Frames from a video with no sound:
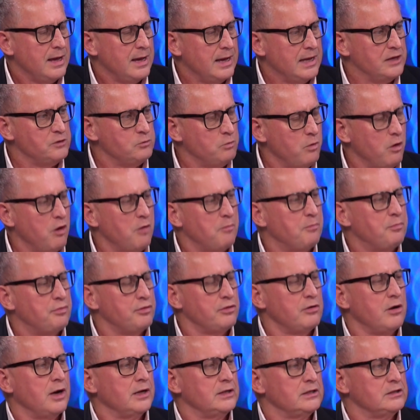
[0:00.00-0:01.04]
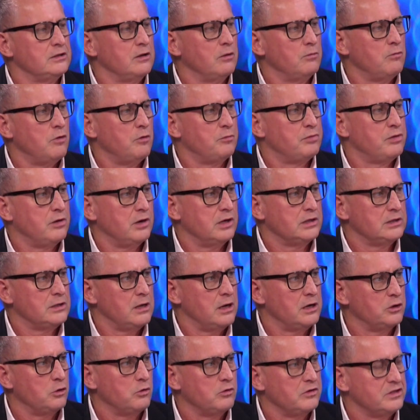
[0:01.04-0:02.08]
Is what price, not what price
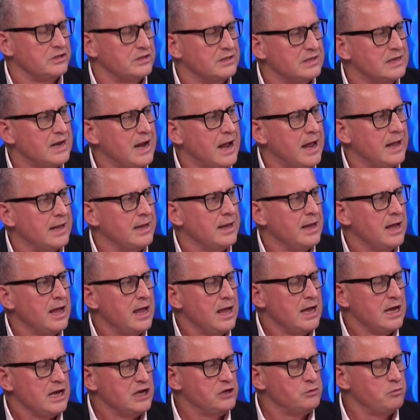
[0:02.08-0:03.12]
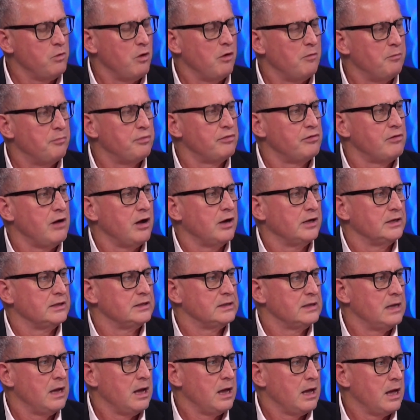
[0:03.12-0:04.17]
iron ore is today, is what price